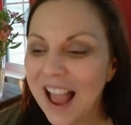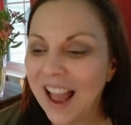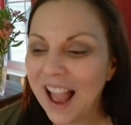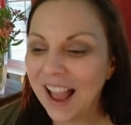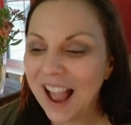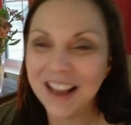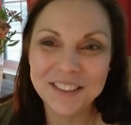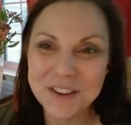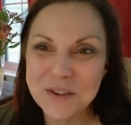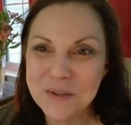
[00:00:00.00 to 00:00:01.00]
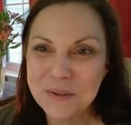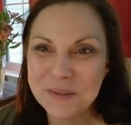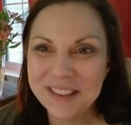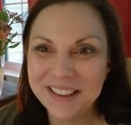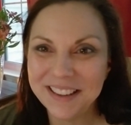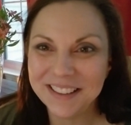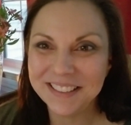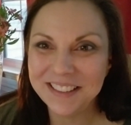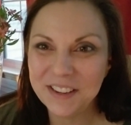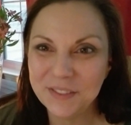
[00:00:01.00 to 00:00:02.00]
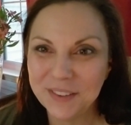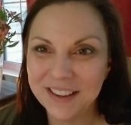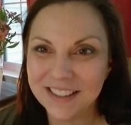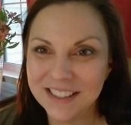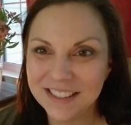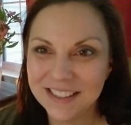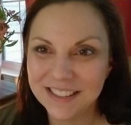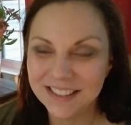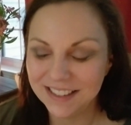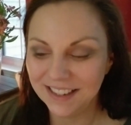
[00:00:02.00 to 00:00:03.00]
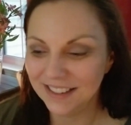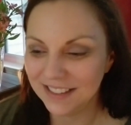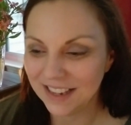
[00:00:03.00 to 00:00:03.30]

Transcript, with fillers: I, I know that Nephi sings.